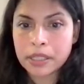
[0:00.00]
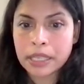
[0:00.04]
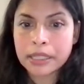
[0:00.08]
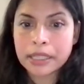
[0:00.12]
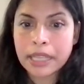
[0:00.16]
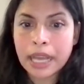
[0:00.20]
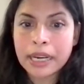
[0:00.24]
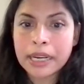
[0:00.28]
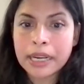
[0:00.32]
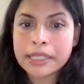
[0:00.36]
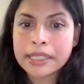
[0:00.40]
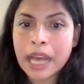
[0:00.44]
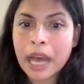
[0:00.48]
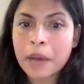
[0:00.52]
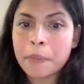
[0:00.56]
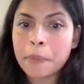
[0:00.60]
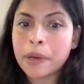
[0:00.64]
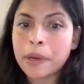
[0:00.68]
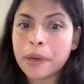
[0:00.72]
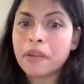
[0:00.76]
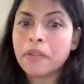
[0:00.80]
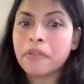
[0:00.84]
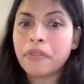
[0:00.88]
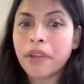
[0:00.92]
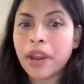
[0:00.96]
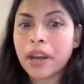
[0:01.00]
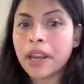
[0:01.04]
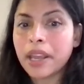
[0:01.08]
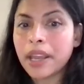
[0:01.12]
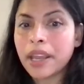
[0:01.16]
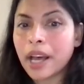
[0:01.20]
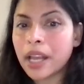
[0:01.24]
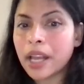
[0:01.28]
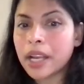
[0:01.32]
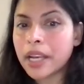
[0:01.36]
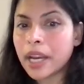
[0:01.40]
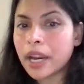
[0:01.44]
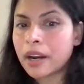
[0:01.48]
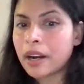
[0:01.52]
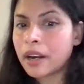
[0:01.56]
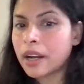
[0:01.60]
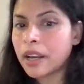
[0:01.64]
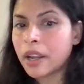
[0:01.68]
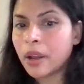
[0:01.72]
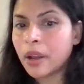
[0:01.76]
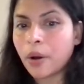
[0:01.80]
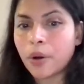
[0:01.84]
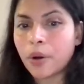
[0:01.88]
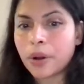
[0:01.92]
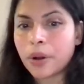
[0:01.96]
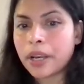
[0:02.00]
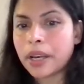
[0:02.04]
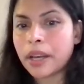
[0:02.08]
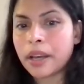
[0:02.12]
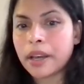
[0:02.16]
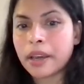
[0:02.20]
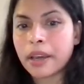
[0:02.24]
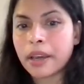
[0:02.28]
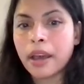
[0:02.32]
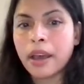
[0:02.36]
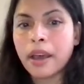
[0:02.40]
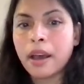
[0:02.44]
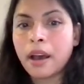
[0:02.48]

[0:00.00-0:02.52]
And that is happening very early on, like